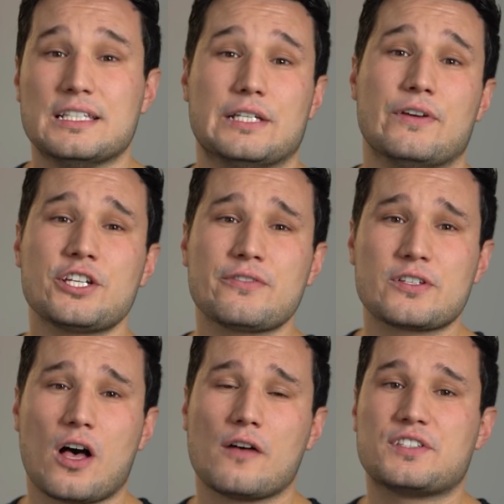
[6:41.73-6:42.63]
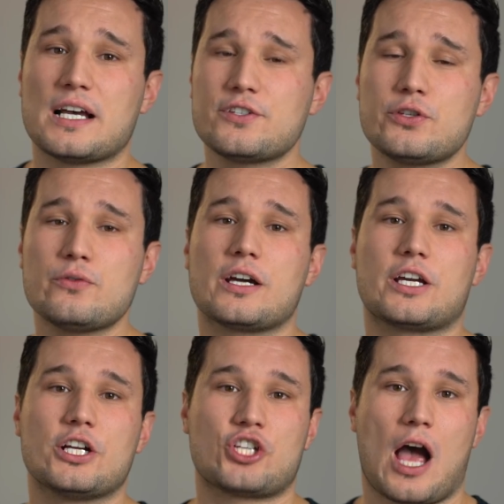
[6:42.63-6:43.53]
DaVinci Resolve does do a
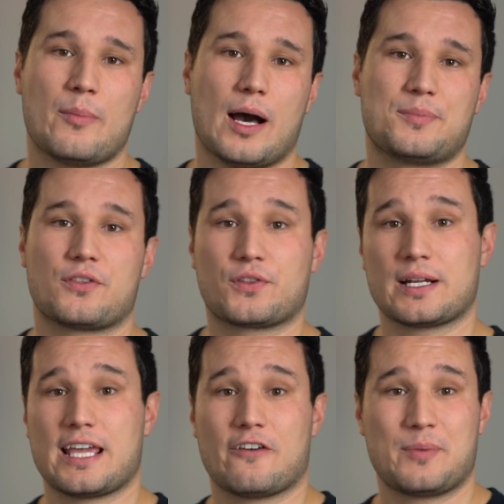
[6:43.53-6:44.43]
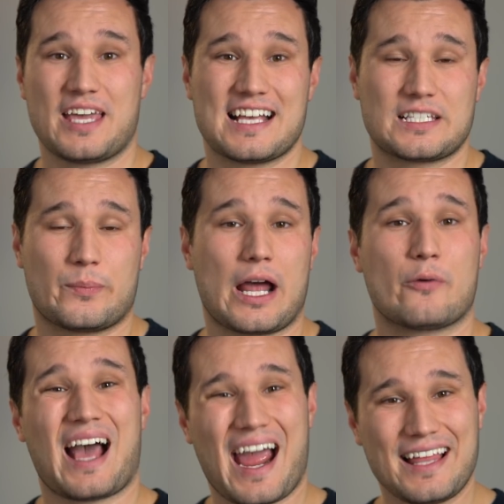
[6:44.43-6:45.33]
good job up to 30 FPS, but I
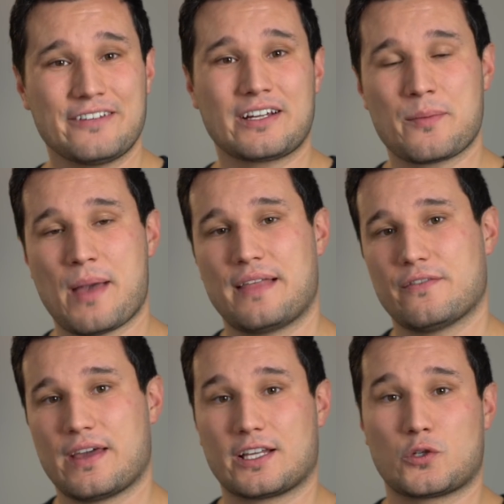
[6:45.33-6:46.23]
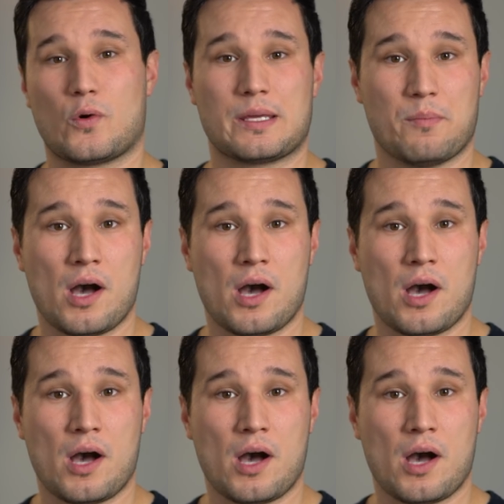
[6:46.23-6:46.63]
would highly recommend the Vega 20